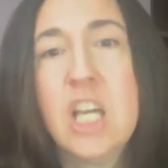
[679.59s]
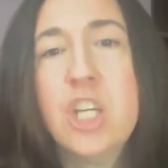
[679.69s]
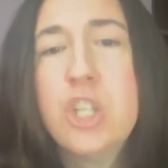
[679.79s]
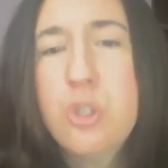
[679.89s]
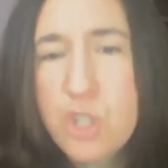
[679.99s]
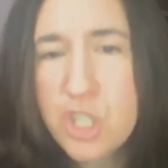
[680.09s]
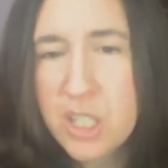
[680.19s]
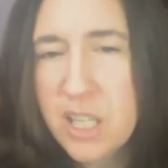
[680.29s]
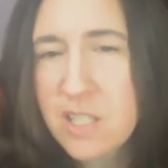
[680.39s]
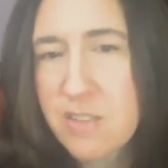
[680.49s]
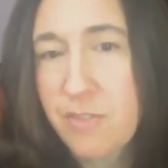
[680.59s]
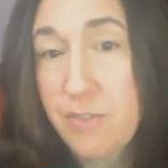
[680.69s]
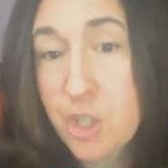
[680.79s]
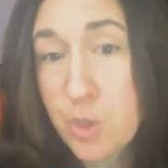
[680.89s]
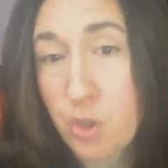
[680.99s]
Usually it's the
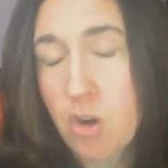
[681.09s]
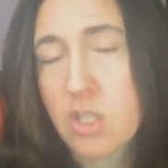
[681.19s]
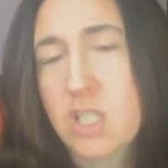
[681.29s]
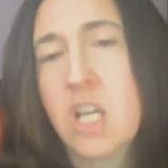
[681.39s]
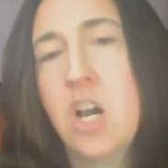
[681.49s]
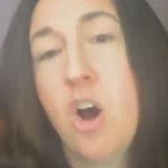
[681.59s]
visual arts,